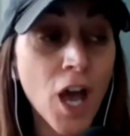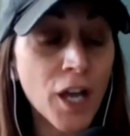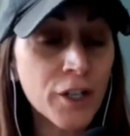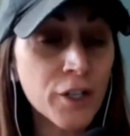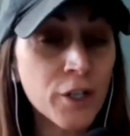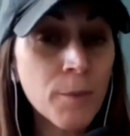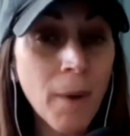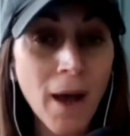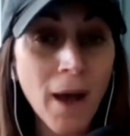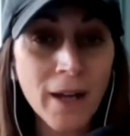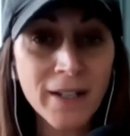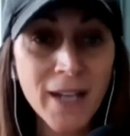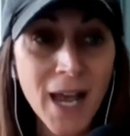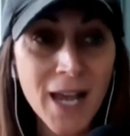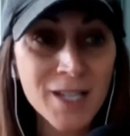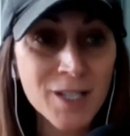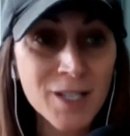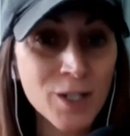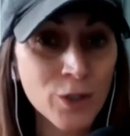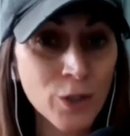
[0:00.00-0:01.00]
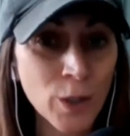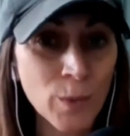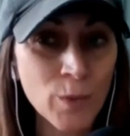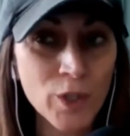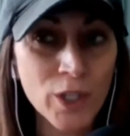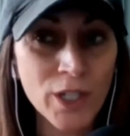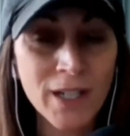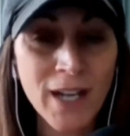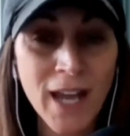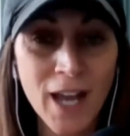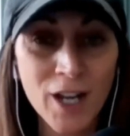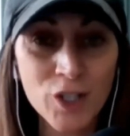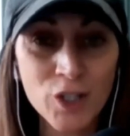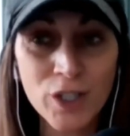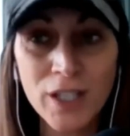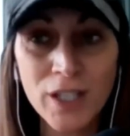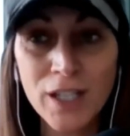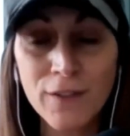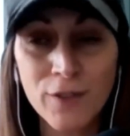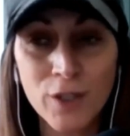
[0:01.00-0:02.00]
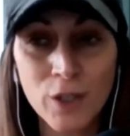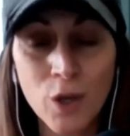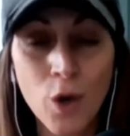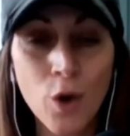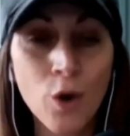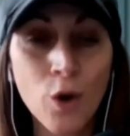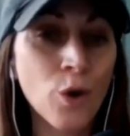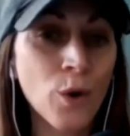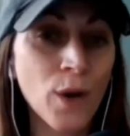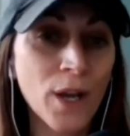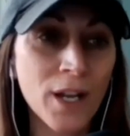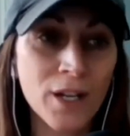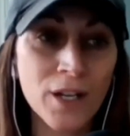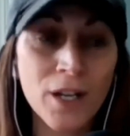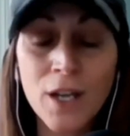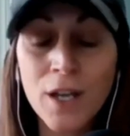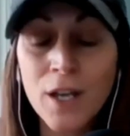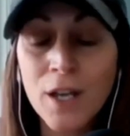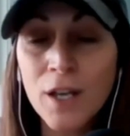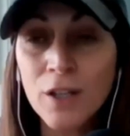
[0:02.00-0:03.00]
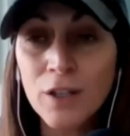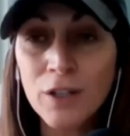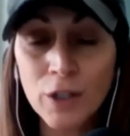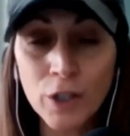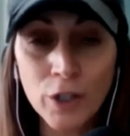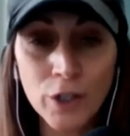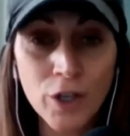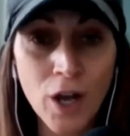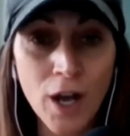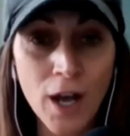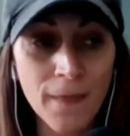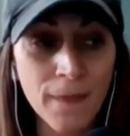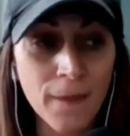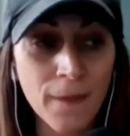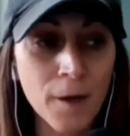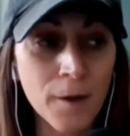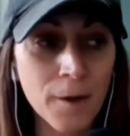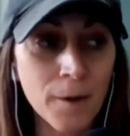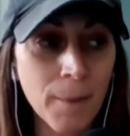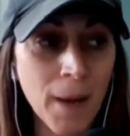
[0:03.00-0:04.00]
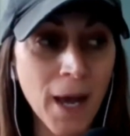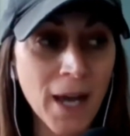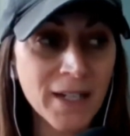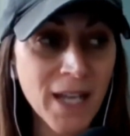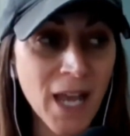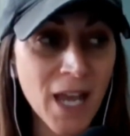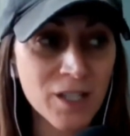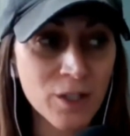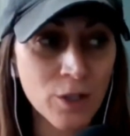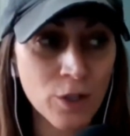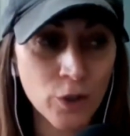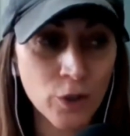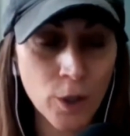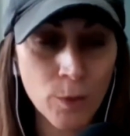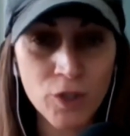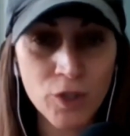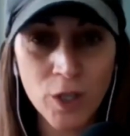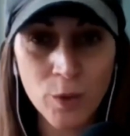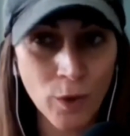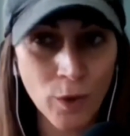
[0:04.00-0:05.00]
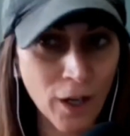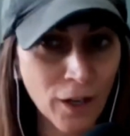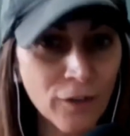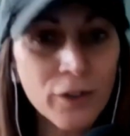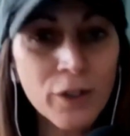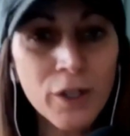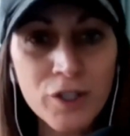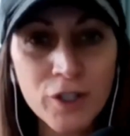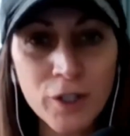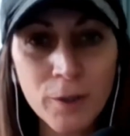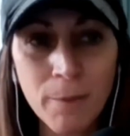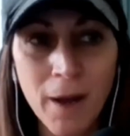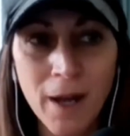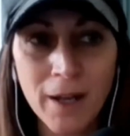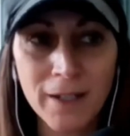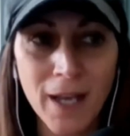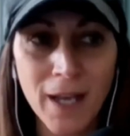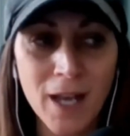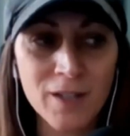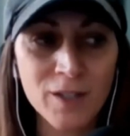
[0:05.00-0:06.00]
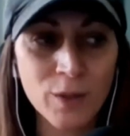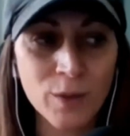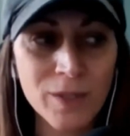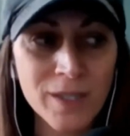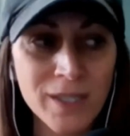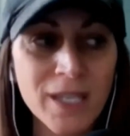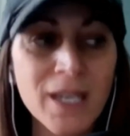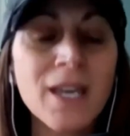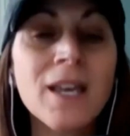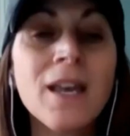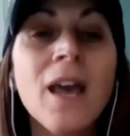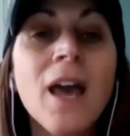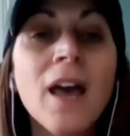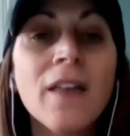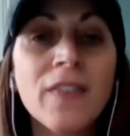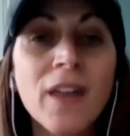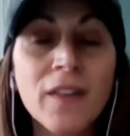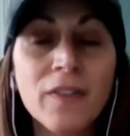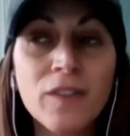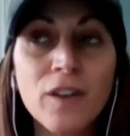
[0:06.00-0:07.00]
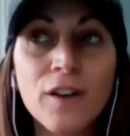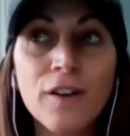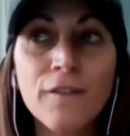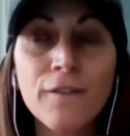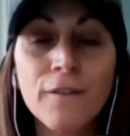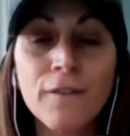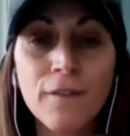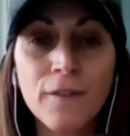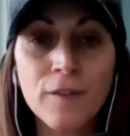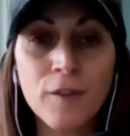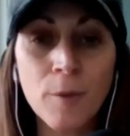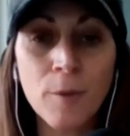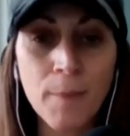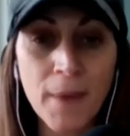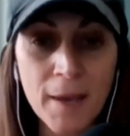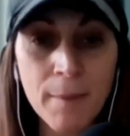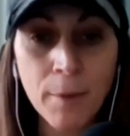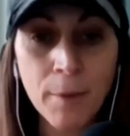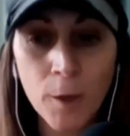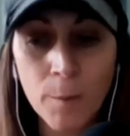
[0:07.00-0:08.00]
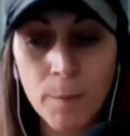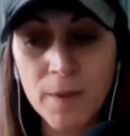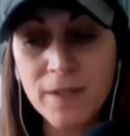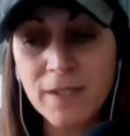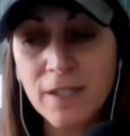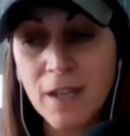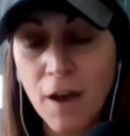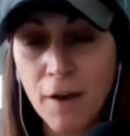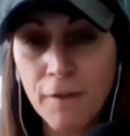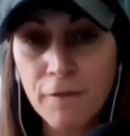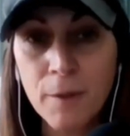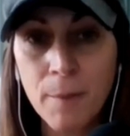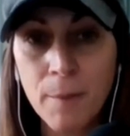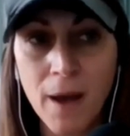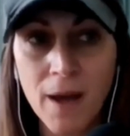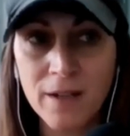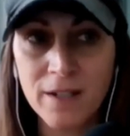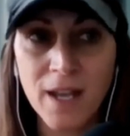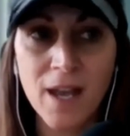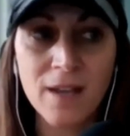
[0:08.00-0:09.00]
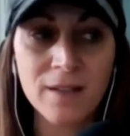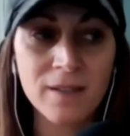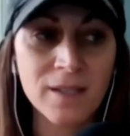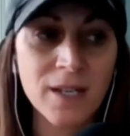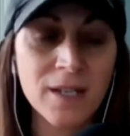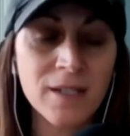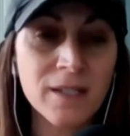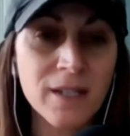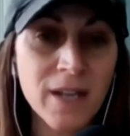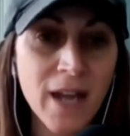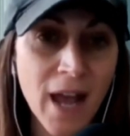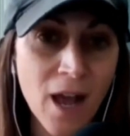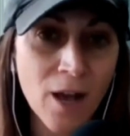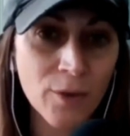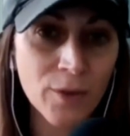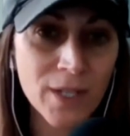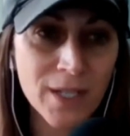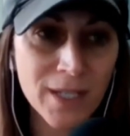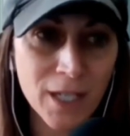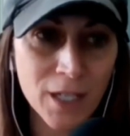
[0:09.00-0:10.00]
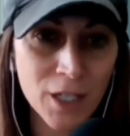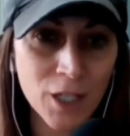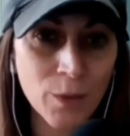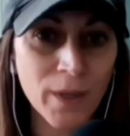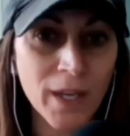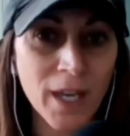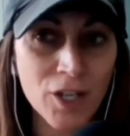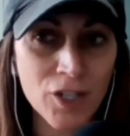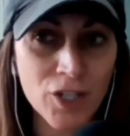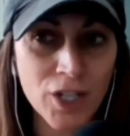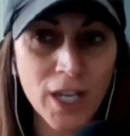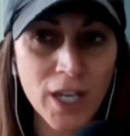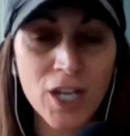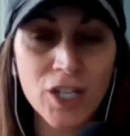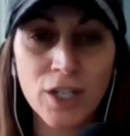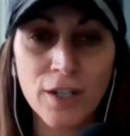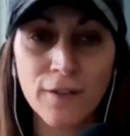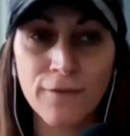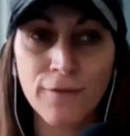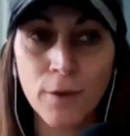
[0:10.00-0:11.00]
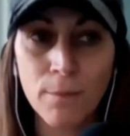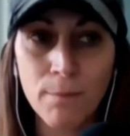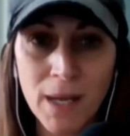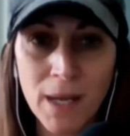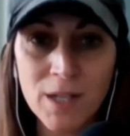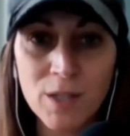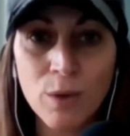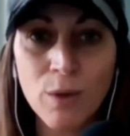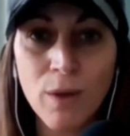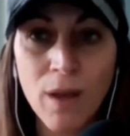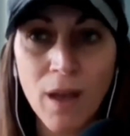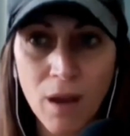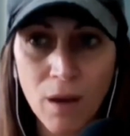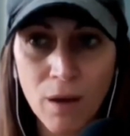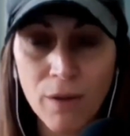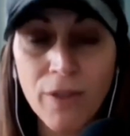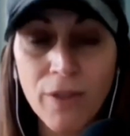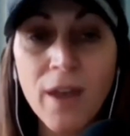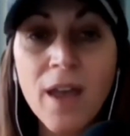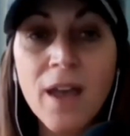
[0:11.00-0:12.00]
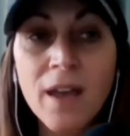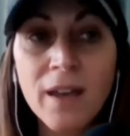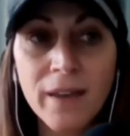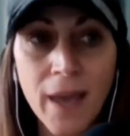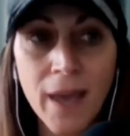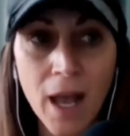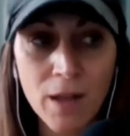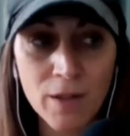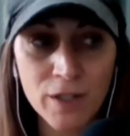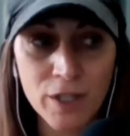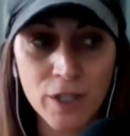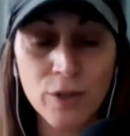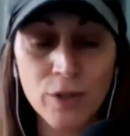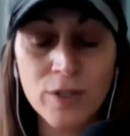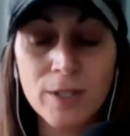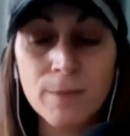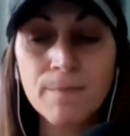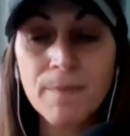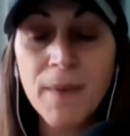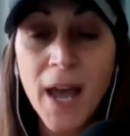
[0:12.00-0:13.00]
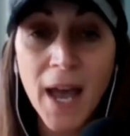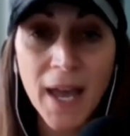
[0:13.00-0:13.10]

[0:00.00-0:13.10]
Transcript: A new podcast description. Actually, if you go and look on the podcast description wherever you get your podcast, you'll see that the the main purpose of the podcast is now continuing education for mental health counselors.